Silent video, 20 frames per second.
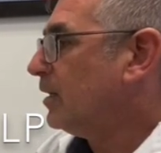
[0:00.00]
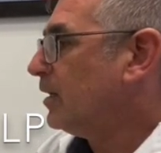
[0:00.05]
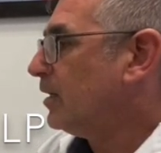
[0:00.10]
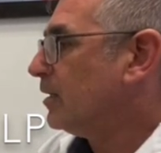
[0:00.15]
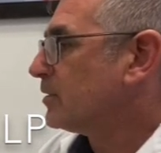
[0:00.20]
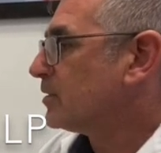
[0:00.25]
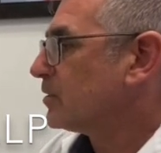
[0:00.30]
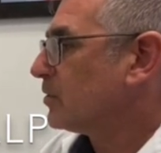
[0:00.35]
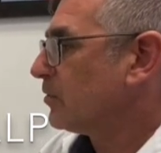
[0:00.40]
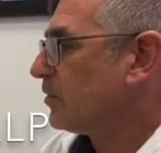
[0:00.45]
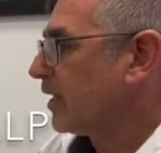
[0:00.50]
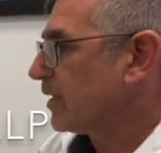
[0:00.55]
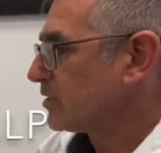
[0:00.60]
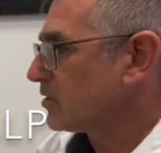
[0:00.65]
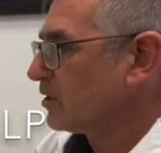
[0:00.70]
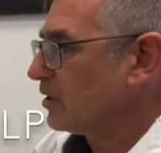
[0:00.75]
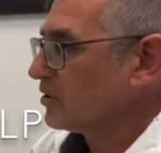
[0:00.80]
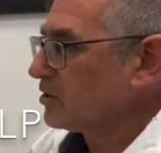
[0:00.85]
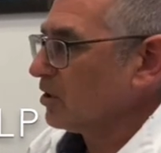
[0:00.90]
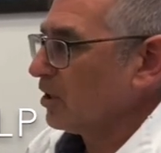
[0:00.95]
So that's
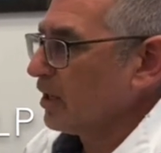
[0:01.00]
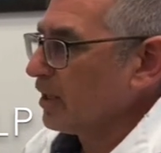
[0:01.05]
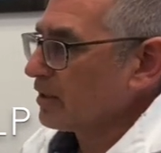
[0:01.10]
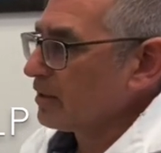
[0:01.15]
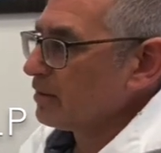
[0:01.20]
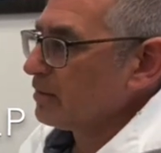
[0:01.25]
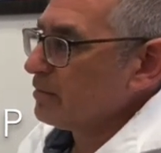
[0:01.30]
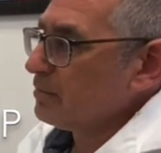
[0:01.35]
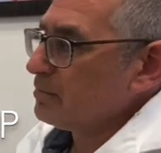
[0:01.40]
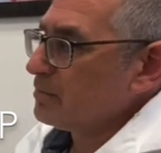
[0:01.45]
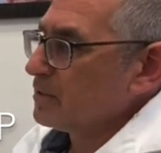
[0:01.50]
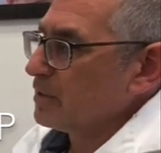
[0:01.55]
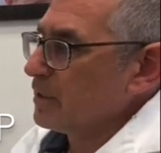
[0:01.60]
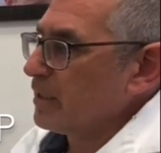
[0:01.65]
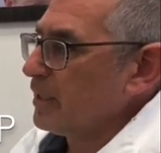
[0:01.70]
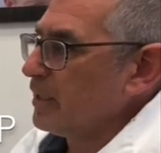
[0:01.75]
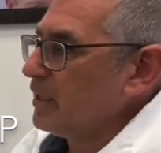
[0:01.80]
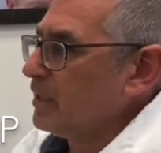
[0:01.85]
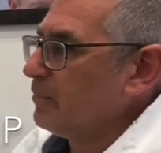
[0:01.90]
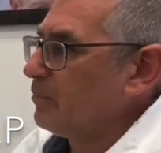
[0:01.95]
our talk
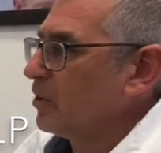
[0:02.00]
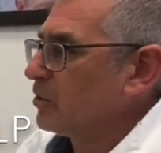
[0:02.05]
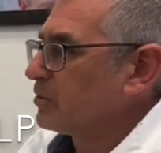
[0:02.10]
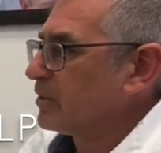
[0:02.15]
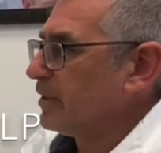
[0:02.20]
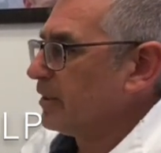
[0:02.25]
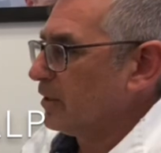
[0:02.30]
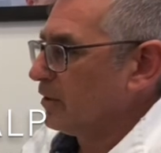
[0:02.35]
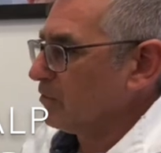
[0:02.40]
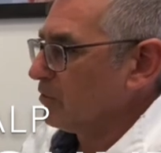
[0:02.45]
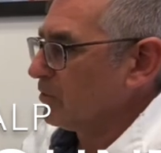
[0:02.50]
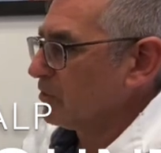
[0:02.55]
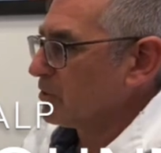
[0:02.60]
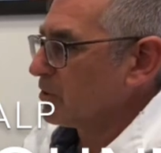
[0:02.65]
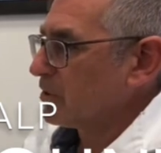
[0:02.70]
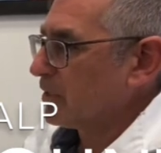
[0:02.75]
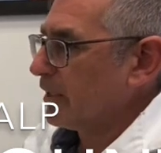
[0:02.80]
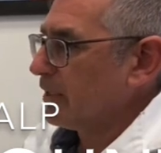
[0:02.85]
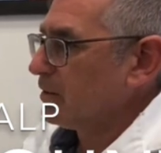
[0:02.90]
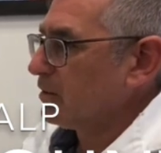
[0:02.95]
today about the hair growth
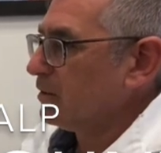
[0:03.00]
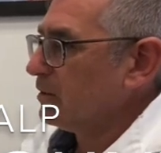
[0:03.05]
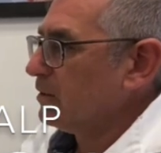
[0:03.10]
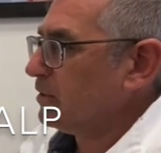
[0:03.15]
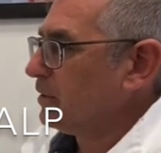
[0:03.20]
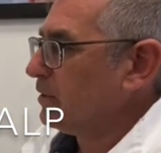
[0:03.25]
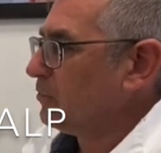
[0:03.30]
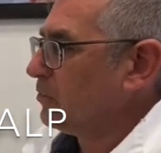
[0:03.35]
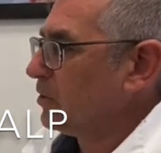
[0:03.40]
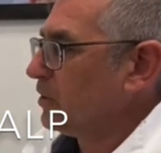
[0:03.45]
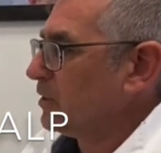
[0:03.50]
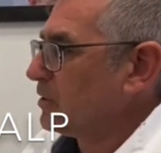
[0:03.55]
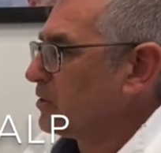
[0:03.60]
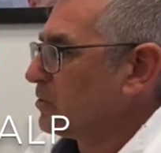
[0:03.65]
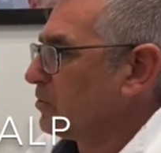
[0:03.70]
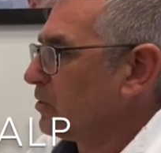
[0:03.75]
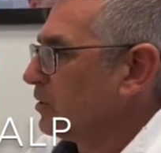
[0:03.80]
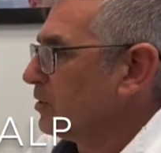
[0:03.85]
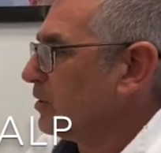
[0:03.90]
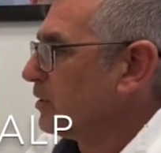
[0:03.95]
cycle and what it
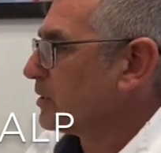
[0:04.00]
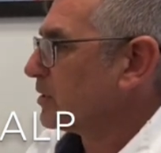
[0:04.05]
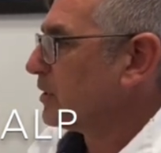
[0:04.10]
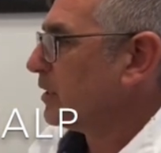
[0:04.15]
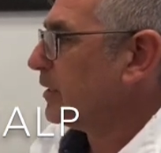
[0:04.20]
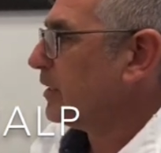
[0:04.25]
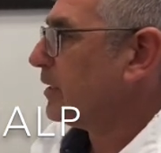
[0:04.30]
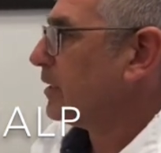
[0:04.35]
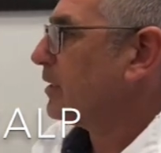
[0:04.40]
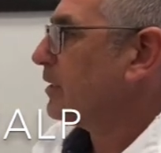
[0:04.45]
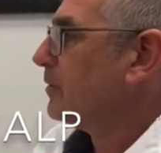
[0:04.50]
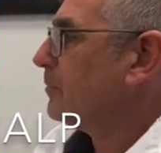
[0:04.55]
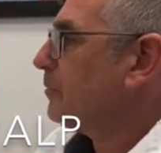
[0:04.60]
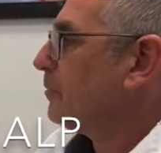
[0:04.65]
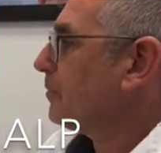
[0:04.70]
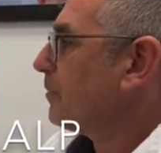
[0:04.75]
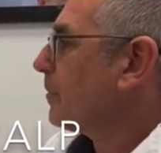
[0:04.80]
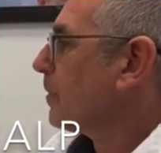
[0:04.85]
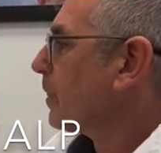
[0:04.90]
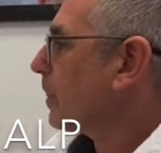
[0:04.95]
sort of looks like.
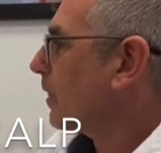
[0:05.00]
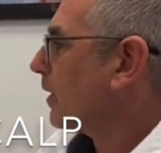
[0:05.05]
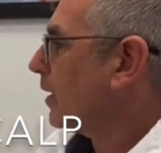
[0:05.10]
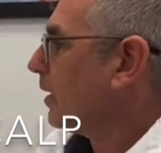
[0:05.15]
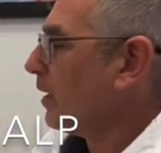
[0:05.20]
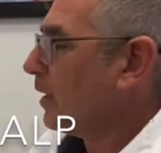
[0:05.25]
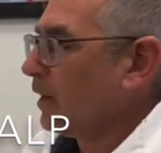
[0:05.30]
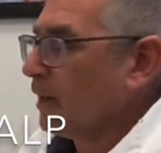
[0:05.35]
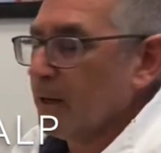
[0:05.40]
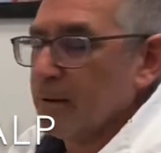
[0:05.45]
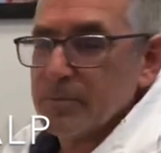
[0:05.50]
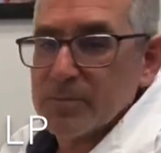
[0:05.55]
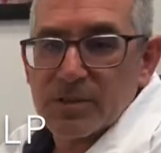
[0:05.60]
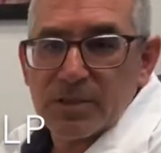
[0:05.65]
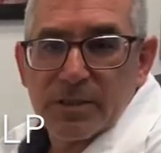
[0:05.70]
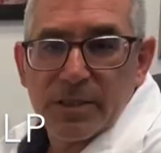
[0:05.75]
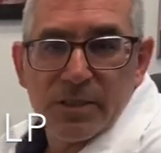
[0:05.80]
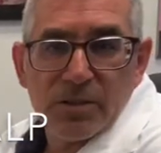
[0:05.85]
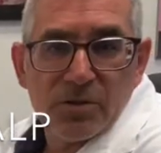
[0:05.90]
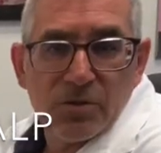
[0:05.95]

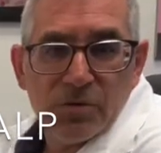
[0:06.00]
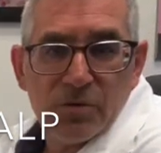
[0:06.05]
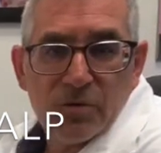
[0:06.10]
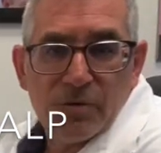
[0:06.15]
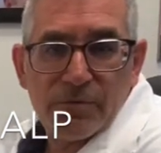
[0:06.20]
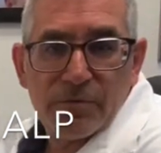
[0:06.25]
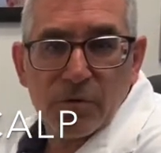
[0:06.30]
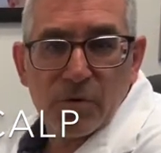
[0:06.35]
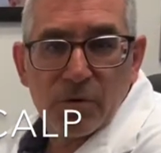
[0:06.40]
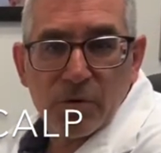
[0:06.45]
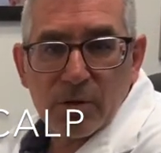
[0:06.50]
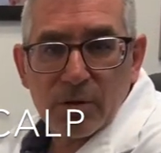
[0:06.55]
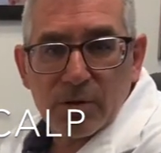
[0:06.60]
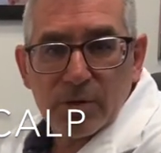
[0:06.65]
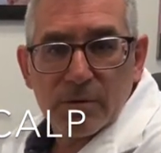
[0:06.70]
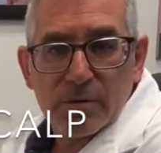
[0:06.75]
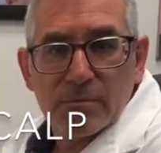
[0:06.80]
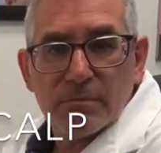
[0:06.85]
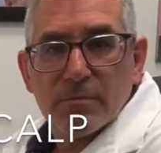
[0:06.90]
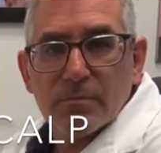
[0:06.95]
Stay tuned for
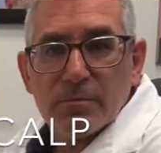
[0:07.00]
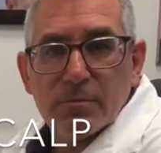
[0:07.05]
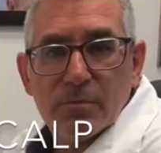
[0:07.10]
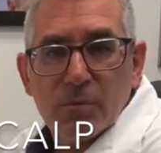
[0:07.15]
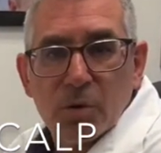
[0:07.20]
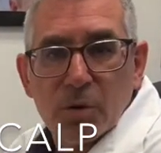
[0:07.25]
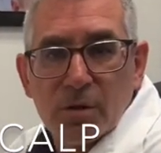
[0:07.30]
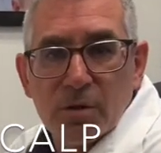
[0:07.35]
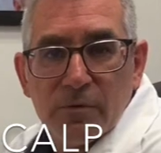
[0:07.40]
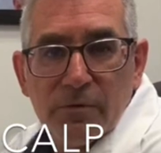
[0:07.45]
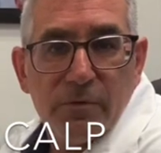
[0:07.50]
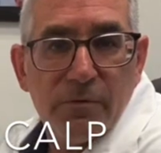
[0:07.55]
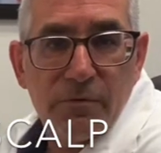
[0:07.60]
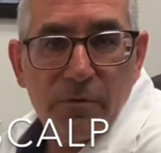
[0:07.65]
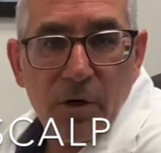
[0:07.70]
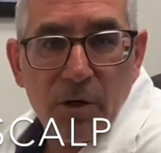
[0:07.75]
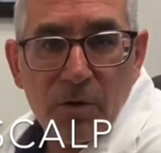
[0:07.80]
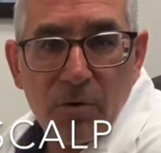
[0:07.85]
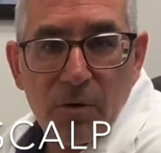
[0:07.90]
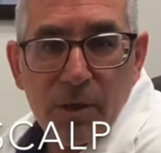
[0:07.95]
more
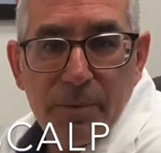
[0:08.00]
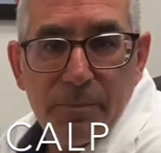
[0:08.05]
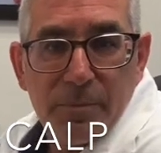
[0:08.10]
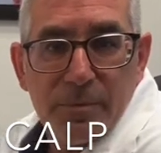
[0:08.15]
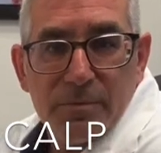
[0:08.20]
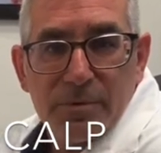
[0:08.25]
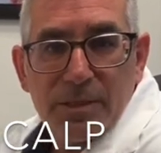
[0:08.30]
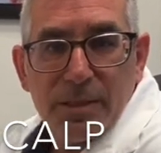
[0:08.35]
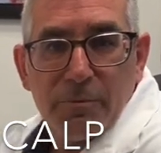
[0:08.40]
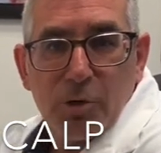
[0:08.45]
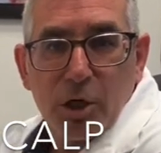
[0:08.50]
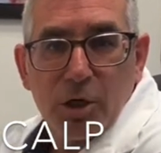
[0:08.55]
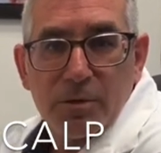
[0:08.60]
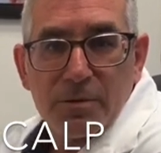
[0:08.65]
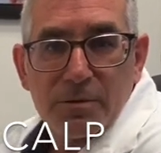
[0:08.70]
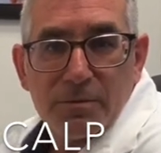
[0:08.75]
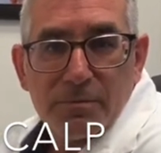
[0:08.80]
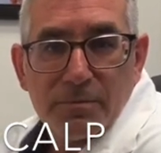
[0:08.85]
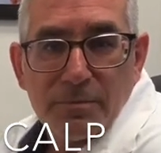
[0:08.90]
follow-up seminars.